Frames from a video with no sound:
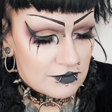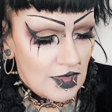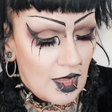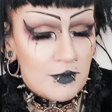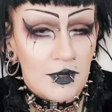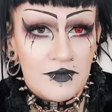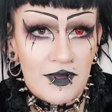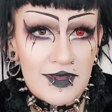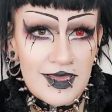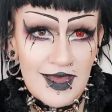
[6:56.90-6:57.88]
I'm a
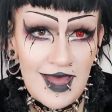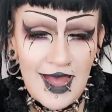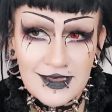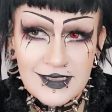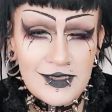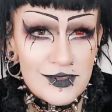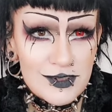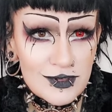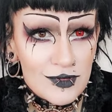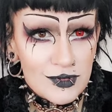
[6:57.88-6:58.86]
very
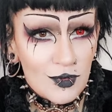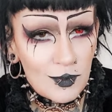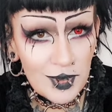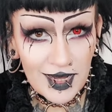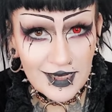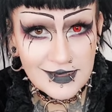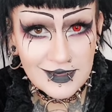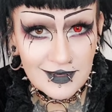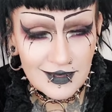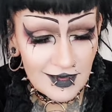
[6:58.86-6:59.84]
anti-social
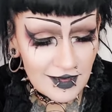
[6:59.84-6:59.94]
person,